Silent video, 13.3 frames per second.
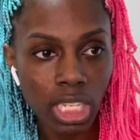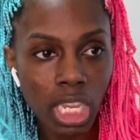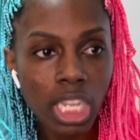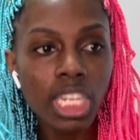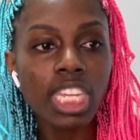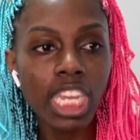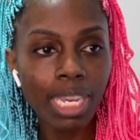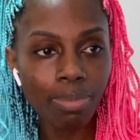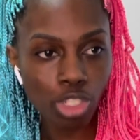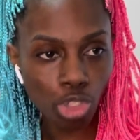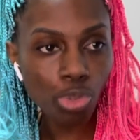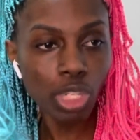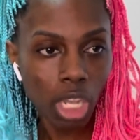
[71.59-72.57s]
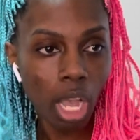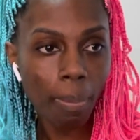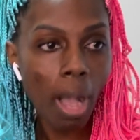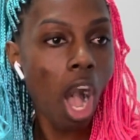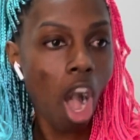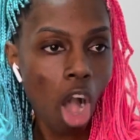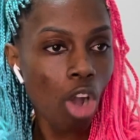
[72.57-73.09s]
to keep the tree up
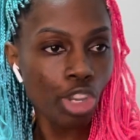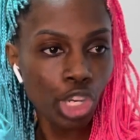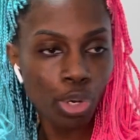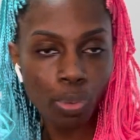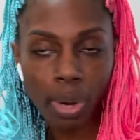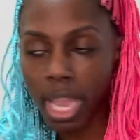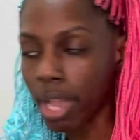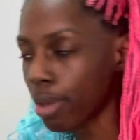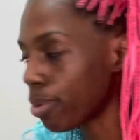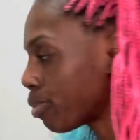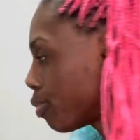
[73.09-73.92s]
all year round.